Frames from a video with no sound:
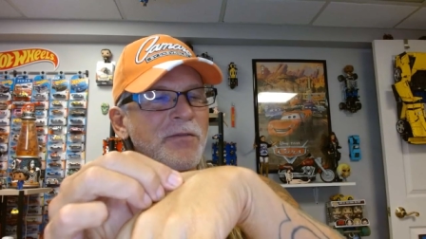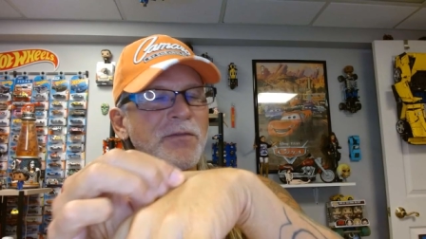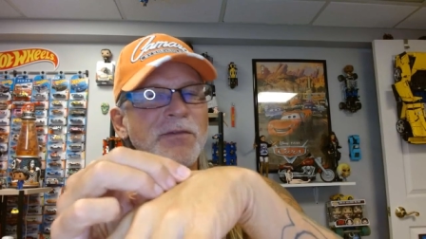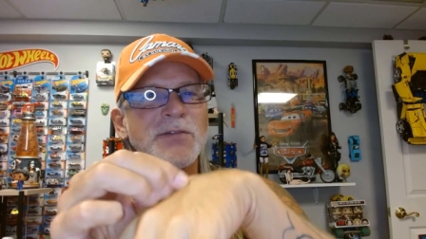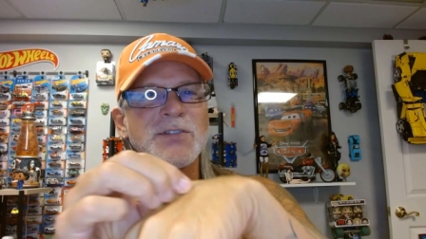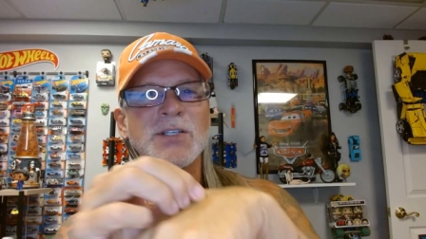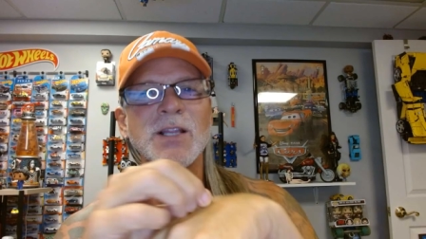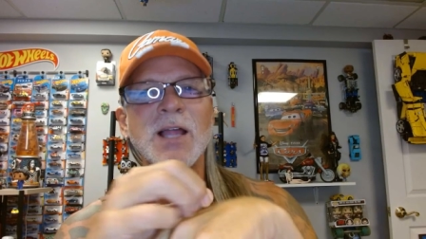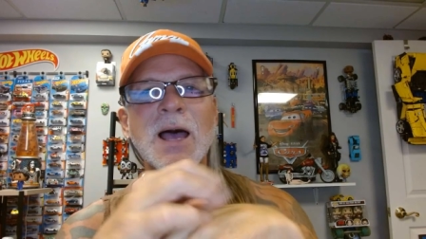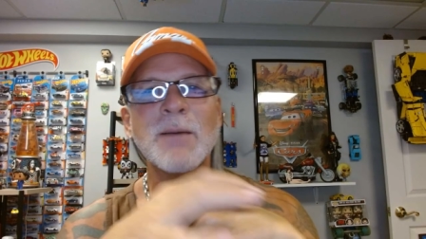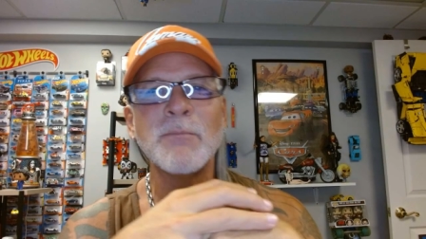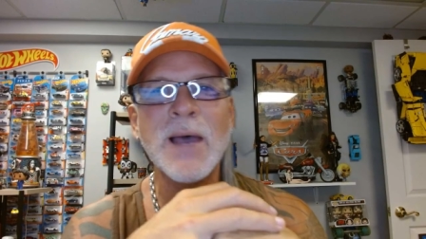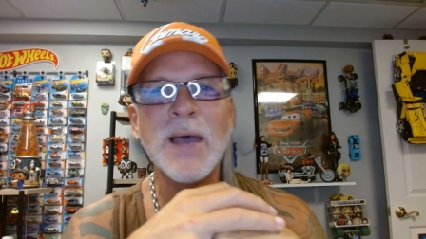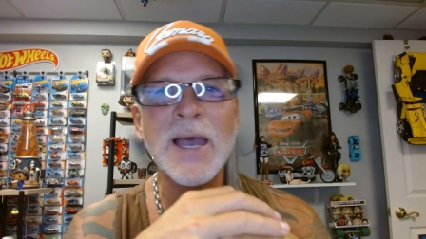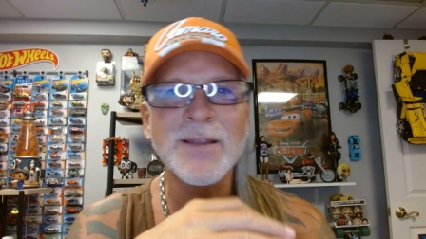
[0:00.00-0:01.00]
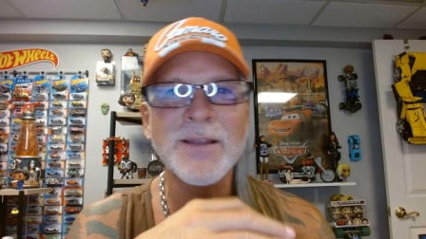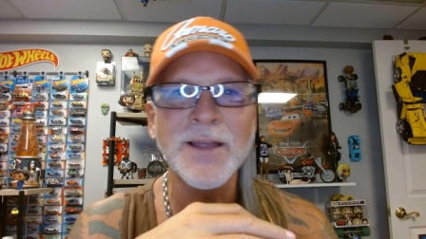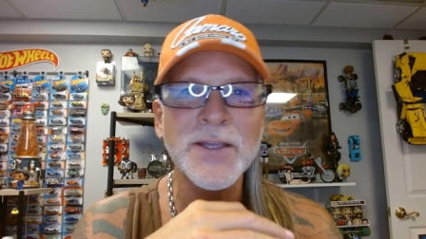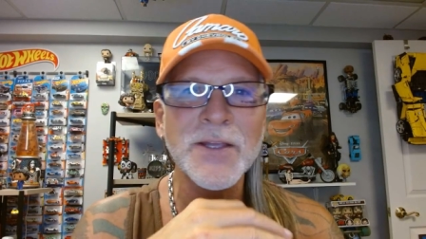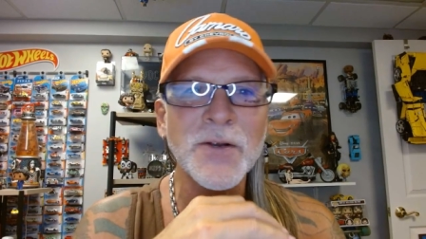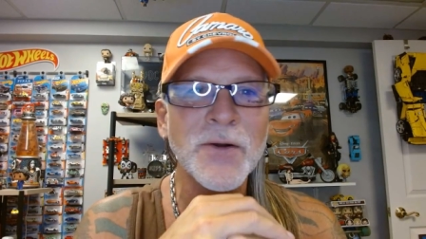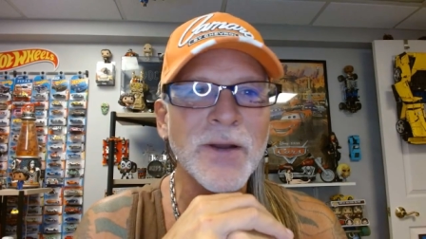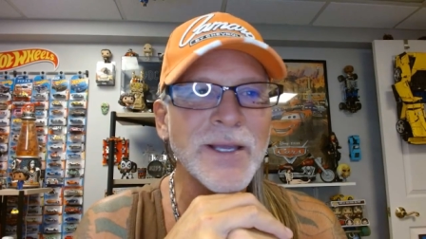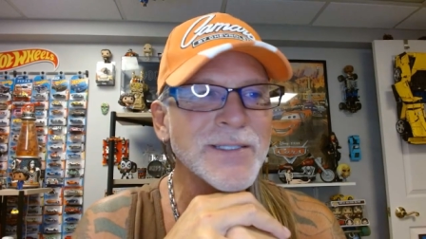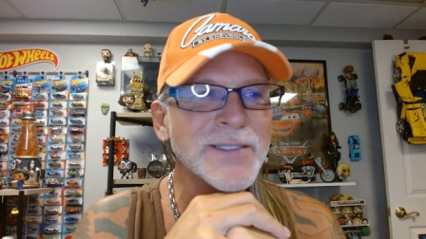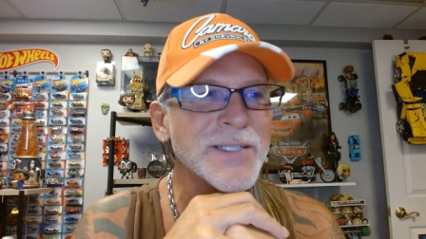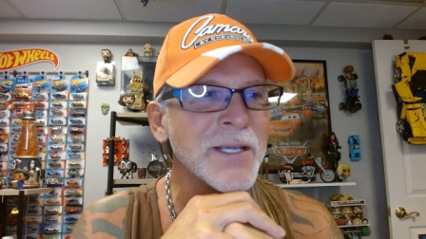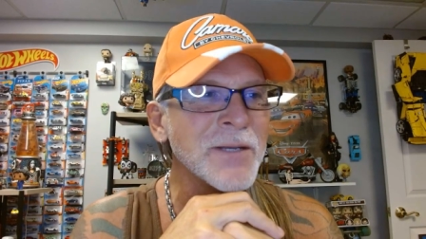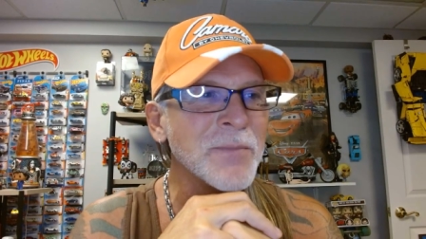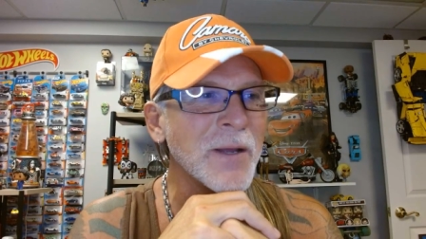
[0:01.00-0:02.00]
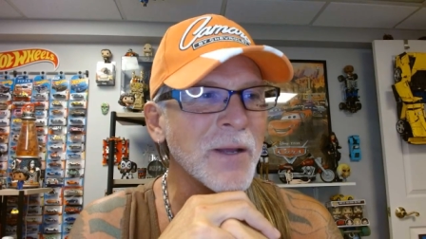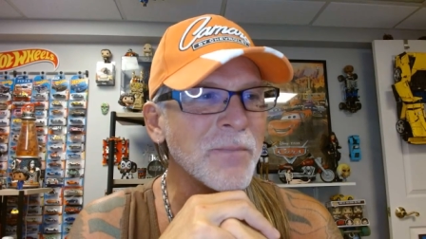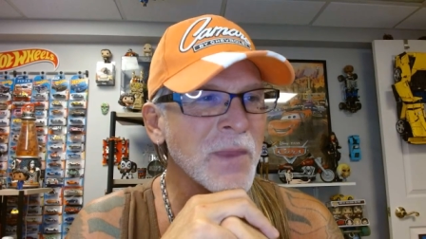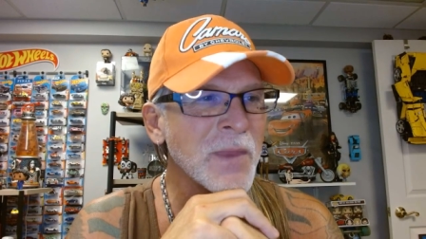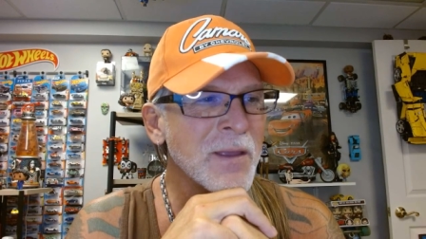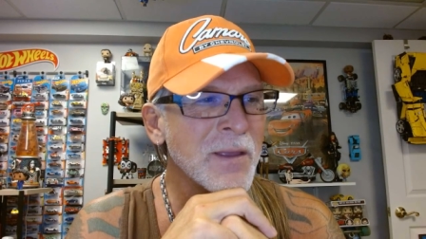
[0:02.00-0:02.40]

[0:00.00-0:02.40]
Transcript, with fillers: slap back like you're 18, but